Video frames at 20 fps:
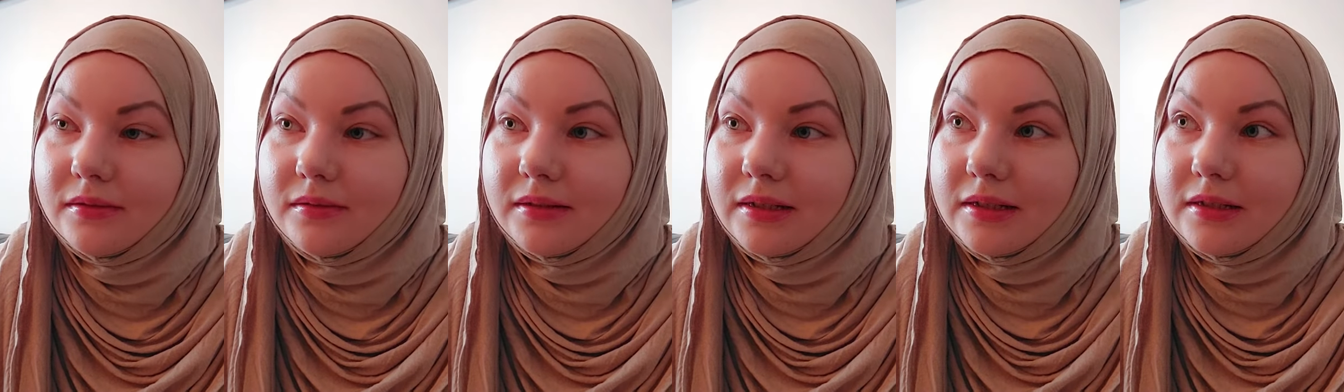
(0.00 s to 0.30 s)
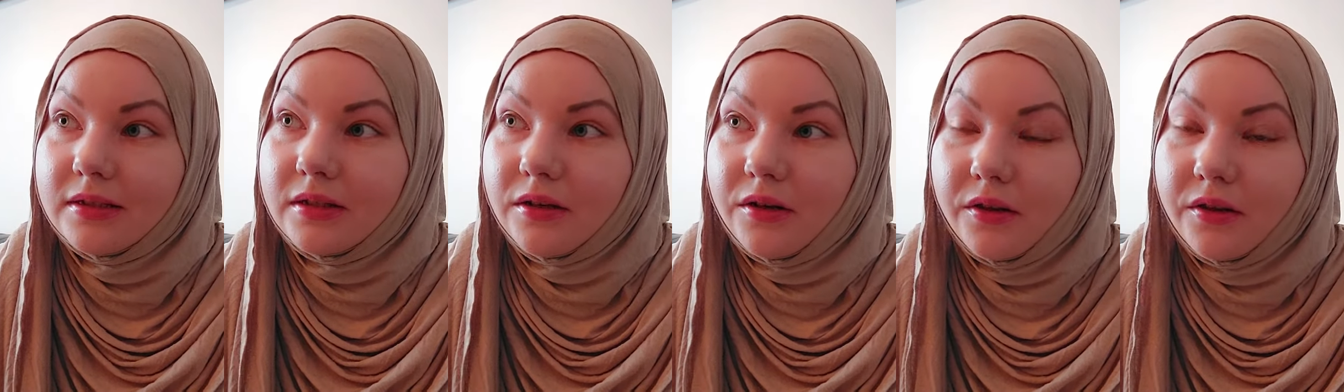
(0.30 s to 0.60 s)

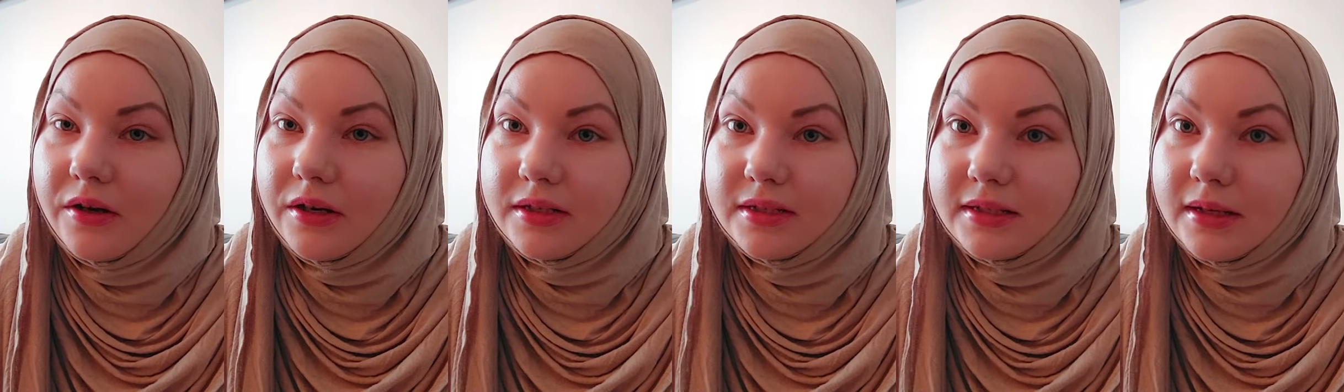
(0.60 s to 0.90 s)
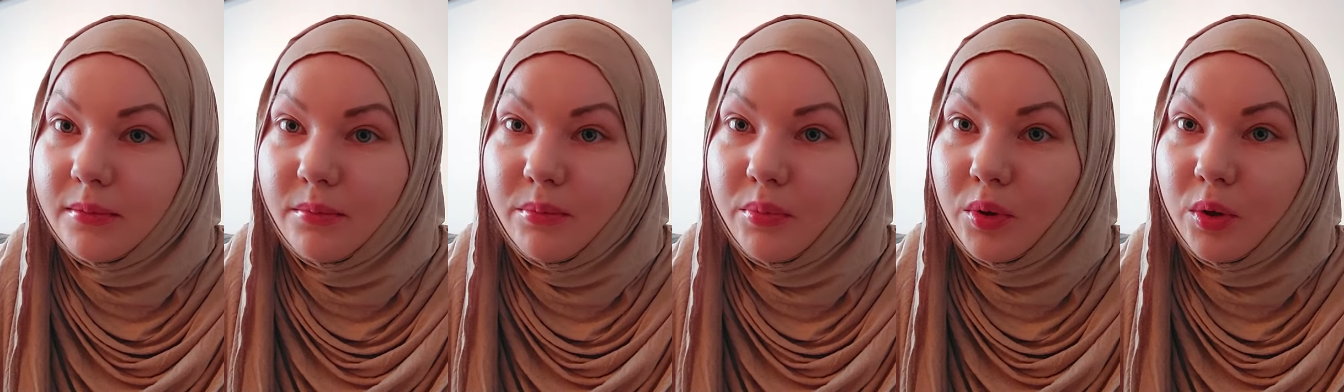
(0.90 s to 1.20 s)
That's another
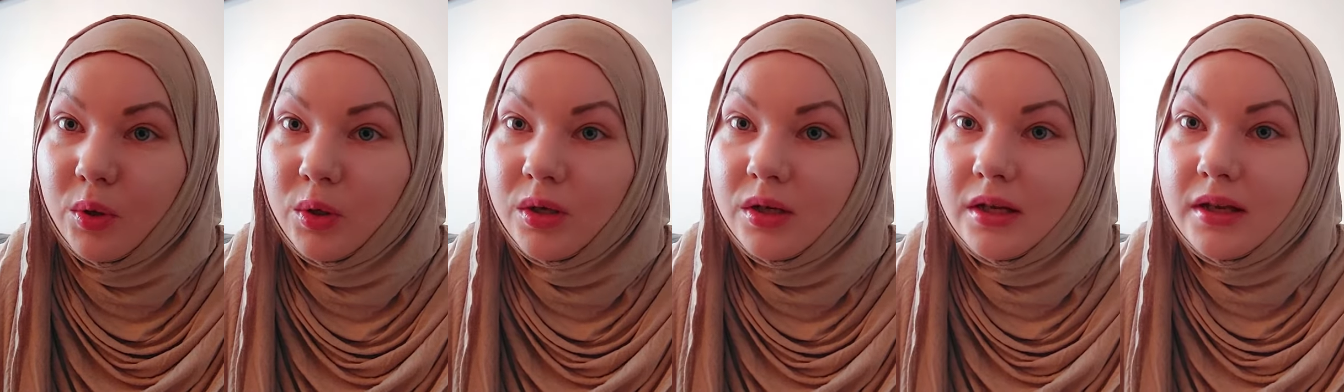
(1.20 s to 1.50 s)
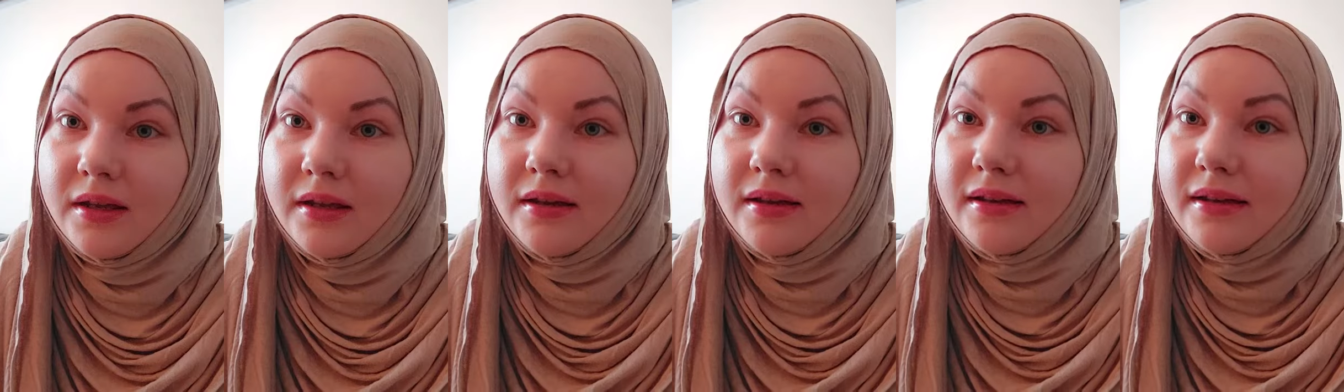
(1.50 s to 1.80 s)
example.
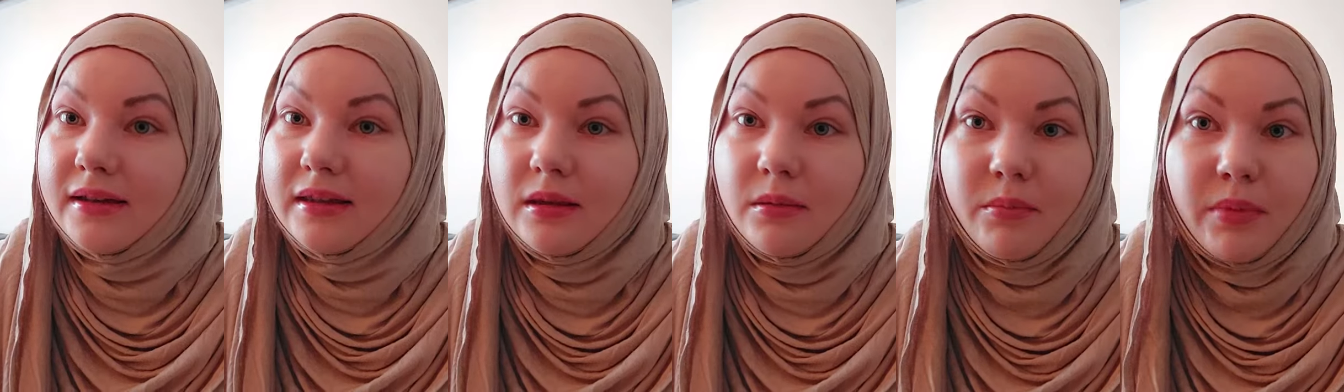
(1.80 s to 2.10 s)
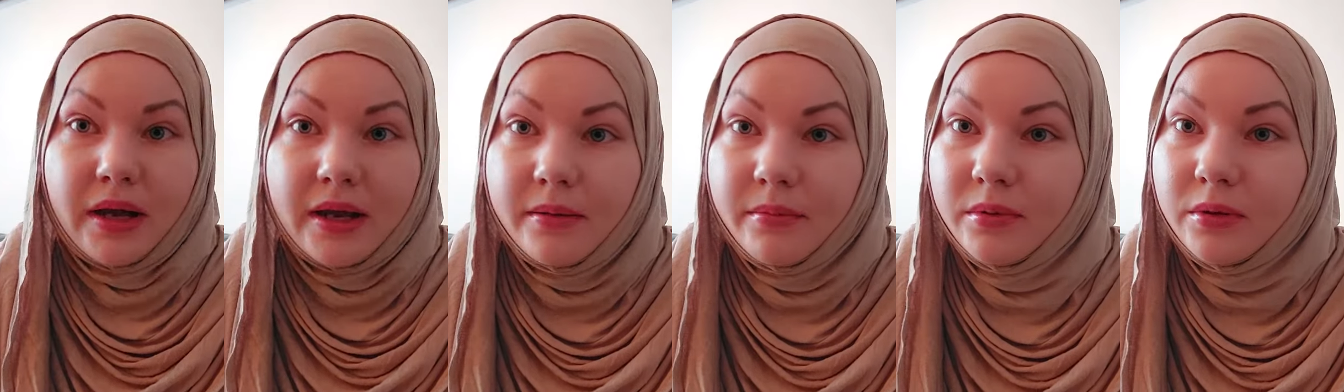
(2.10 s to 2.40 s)
In the
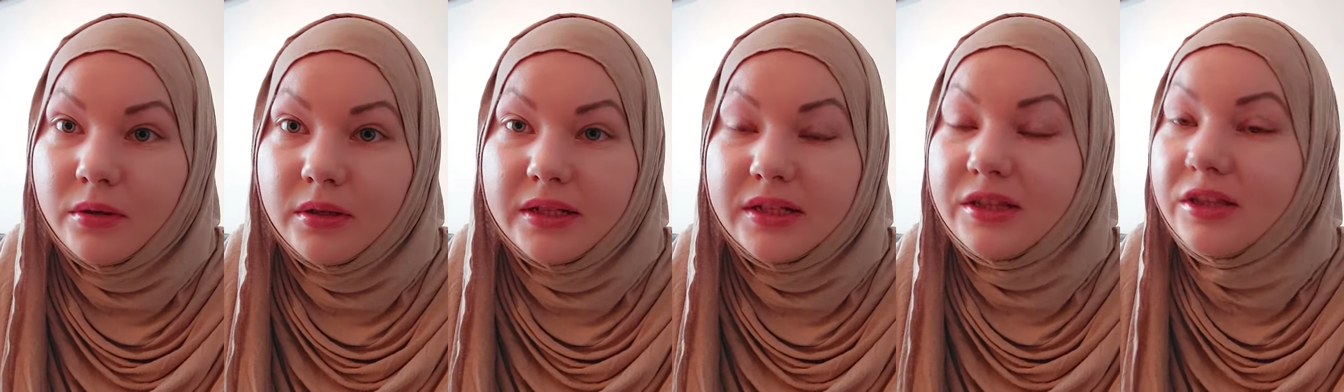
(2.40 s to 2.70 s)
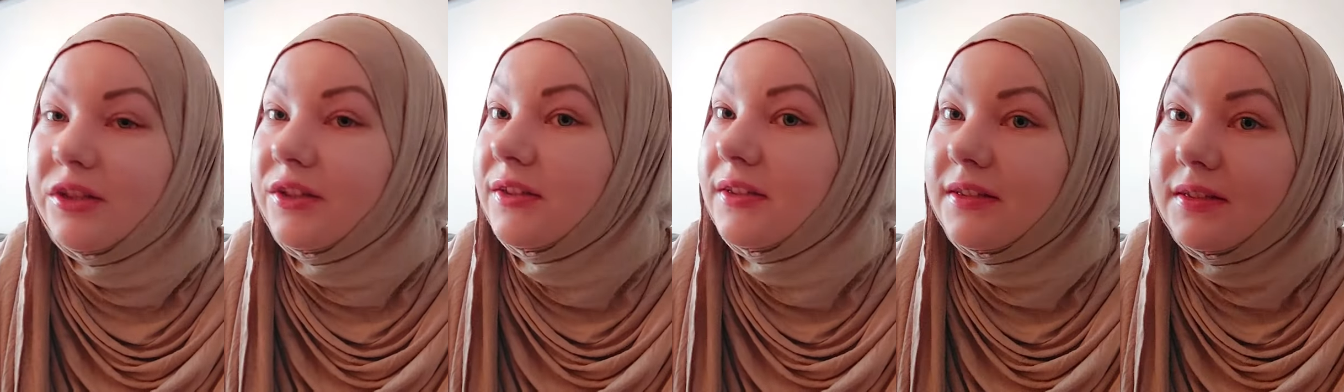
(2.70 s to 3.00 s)
Bible, it
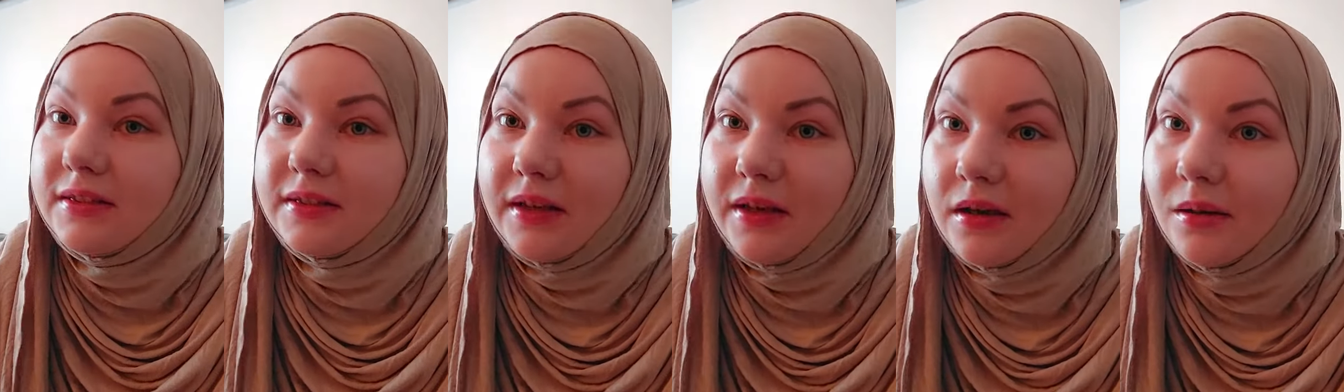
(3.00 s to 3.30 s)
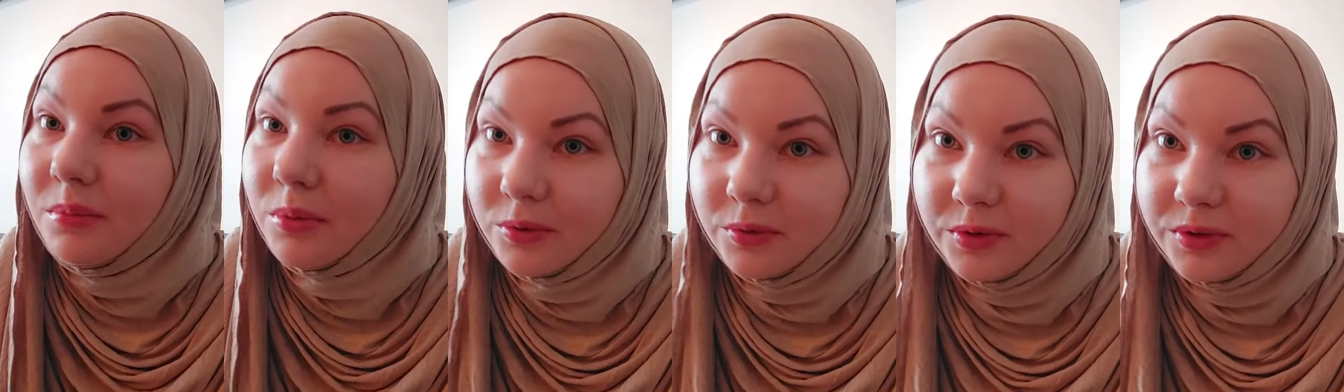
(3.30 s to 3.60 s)
doesn't say
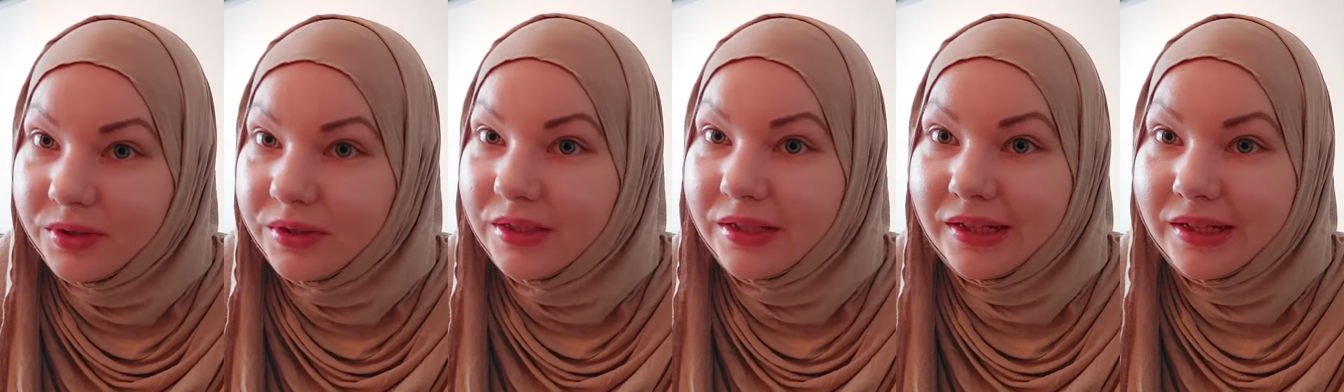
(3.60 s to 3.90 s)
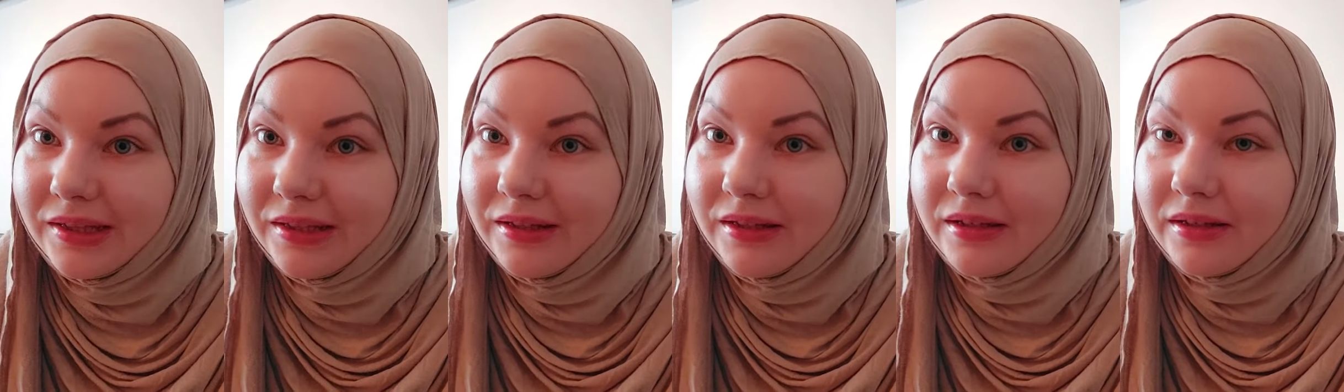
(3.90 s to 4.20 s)
about
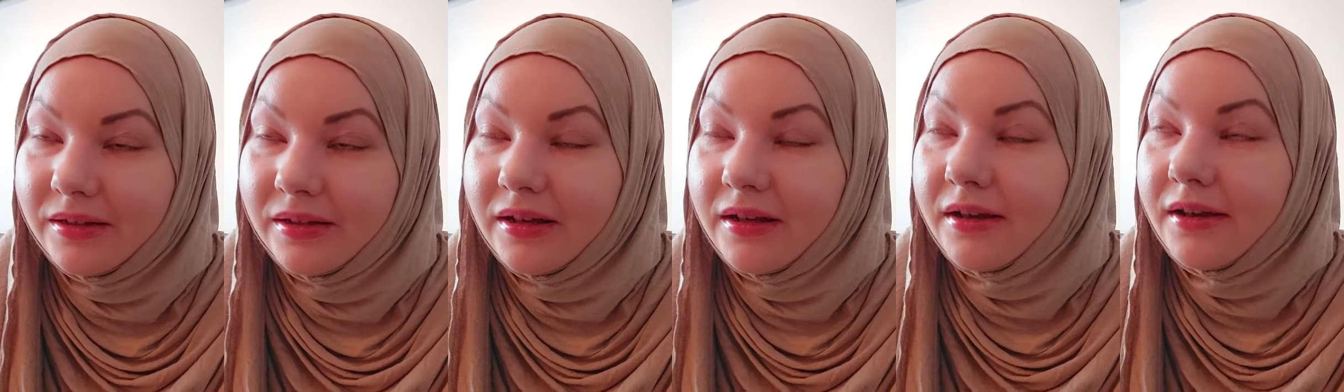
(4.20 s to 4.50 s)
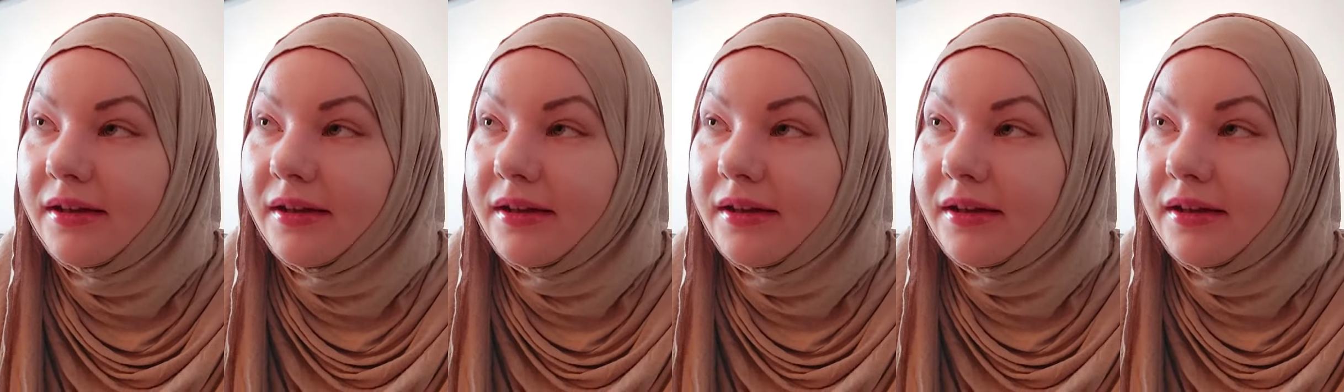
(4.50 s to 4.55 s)
Trinity.